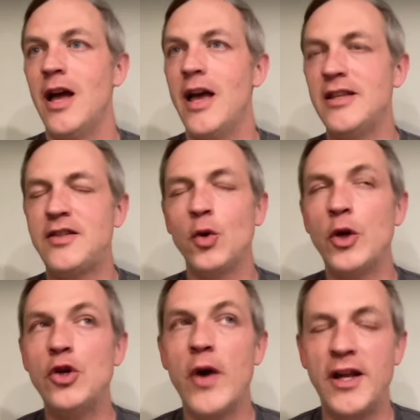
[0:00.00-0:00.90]
And so
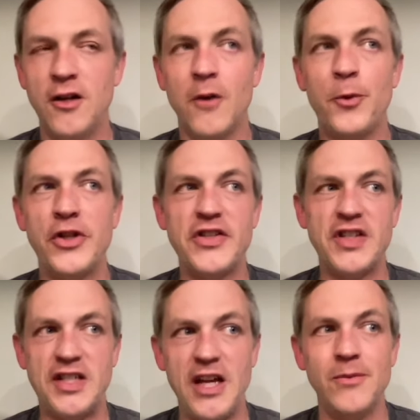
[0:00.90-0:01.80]
what you end up with is a
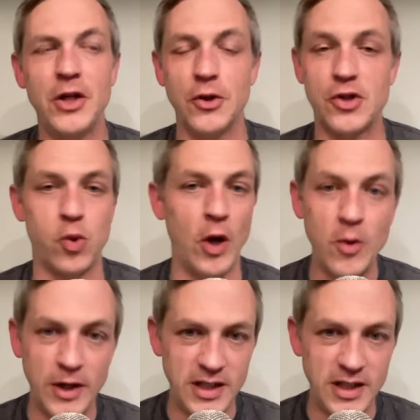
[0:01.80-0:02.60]
team that goes twenty-one